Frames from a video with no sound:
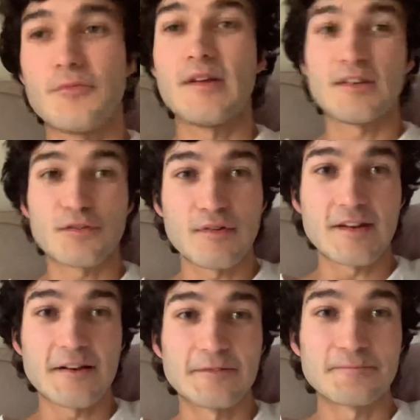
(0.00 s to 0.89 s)
made it
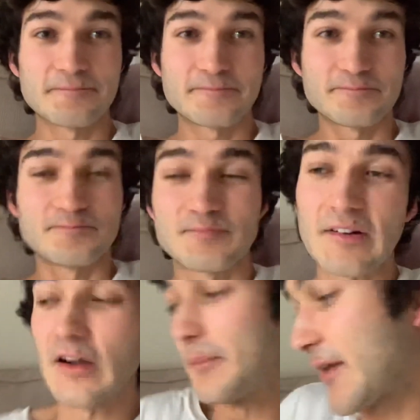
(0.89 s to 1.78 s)
3-0. I
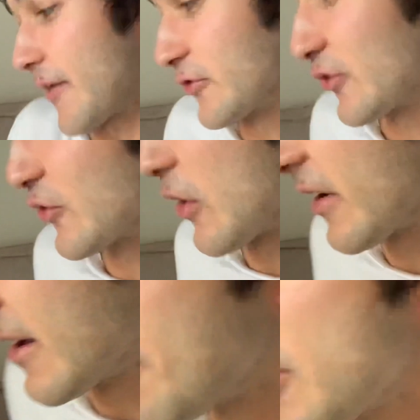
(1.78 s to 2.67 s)
can't believe it. I've just gone
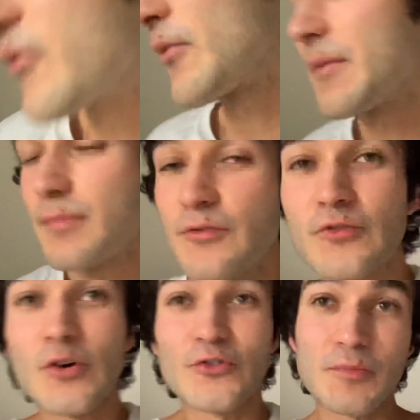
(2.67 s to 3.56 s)
and then both
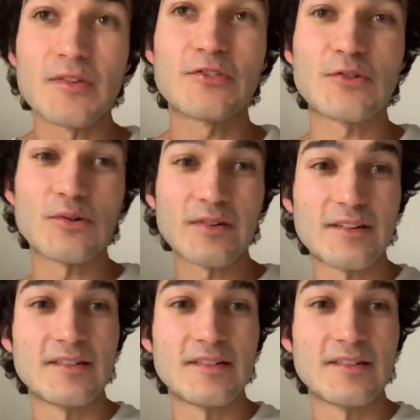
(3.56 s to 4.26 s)
goals have been scored.